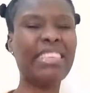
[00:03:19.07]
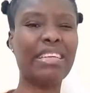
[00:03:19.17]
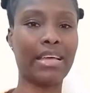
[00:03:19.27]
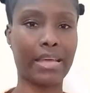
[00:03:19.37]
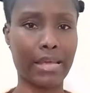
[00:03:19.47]

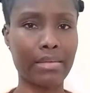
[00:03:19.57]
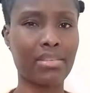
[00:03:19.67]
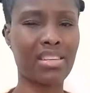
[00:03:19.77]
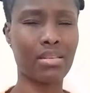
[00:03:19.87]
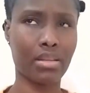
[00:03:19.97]
line,
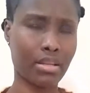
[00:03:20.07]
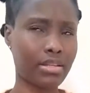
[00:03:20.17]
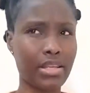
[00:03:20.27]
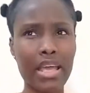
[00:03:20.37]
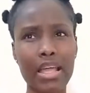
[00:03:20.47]
and
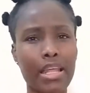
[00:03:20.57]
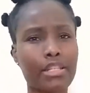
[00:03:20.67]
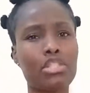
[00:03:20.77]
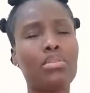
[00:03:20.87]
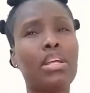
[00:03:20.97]
yeah,
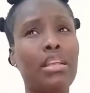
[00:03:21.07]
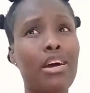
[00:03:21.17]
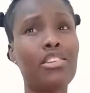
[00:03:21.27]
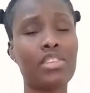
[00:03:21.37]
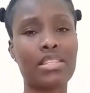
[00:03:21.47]
like, to a
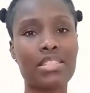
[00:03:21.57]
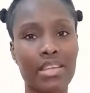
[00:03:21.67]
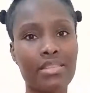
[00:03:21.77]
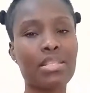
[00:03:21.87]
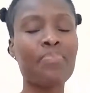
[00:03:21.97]
large
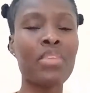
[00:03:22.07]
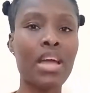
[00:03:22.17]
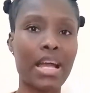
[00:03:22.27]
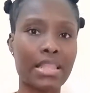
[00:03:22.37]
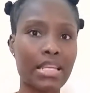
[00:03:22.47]
extent
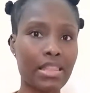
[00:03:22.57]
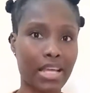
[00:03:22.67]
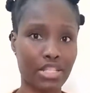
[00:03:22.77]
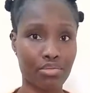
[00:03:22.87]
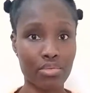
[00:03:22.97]
I think
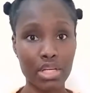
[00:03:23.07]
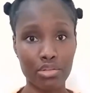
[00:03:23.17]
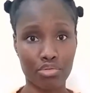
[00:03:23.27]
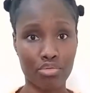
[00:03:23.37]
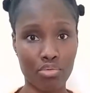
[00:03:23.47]
that's really
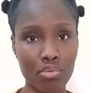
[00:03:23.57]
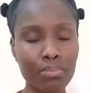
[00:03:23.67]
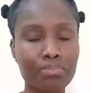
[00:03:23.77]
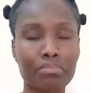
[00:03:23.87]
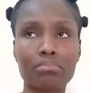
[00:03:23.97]
true,
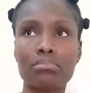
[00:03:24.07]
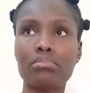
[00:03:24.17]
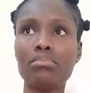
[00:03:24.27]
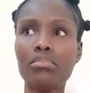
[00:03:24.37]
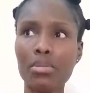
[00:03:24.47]

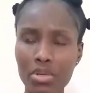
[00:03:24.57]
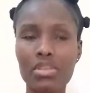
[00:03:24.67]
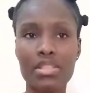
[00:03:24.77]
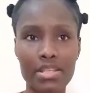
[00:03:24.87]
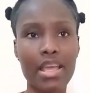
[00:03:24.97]

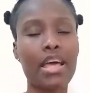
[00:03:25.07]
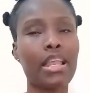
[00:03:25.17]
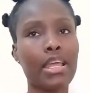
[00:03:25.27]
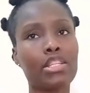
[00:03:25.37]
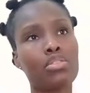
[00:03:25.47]
because
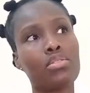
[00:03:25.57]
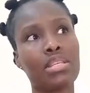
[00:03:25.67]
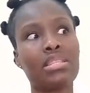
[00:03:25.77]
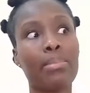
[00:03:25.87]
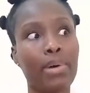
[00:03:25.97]
like, to
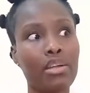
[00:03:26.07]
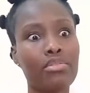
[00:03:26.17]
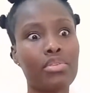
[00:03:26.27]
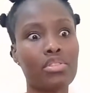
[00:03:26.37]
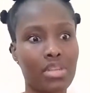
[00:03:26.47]
set a
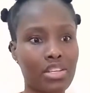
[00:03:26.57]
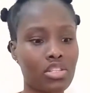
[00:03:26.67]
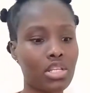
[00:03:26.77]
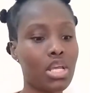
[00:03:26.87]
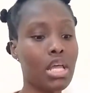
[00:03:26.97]
boundary is
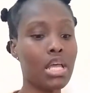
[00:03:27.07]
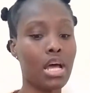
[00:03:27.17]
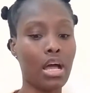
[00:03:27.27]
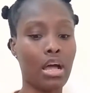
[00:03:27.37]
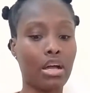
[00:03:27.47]
actually
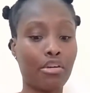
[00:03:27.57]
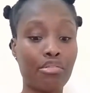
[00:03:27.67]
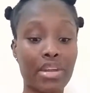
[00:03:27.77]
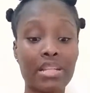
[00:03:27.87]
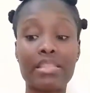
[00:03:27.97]

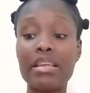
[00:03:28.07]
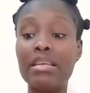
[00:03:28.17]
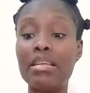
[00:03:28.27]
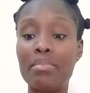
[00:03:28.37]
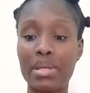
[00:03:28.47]
create the
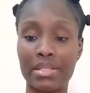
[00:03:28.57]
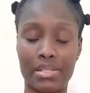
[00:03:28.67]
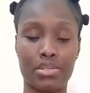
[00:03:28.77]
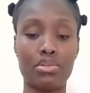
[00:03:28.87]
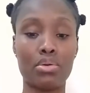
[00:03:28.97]
limit,
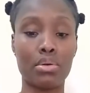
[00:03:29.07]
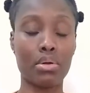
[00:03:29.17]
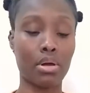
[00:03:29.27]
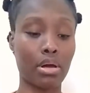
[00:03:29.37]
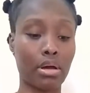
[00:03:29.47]

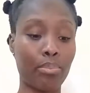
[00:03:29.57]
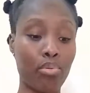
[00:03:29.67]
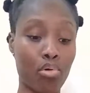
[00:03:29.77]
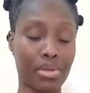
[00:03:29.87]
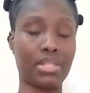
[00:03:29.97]

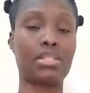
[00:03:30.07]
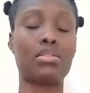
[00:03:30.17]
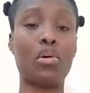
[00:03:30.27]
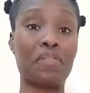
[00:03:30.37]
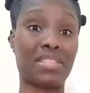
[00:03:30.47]

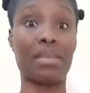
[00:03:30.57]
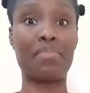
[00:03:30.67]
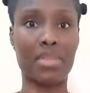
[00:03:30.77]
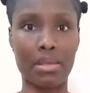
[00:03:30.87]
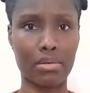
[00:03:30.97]
points of
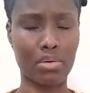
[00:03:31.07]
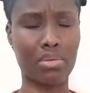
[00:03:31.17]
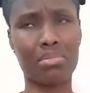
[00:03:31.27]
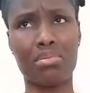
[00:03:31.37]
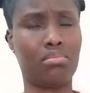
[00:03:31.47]
something,
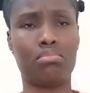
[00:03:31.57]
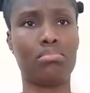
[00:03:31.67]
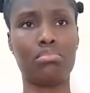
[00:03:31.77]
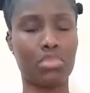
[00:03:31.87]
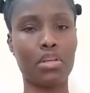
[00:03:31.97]

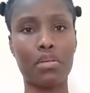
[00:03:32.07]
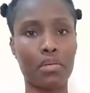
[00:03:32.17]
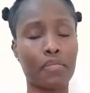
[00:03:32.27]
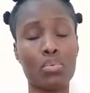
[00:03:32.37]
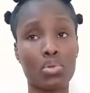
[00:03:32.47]

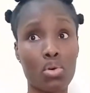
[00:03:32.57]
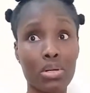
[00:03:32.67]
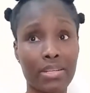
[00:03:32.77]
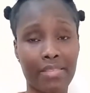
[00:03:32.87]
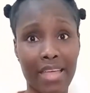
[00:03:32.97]
if you would
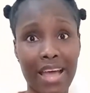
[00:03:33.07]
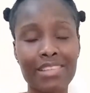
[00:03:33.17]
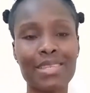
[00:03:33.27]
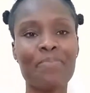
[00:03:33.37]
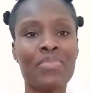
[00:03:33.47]
call it
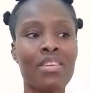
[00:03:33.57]
that.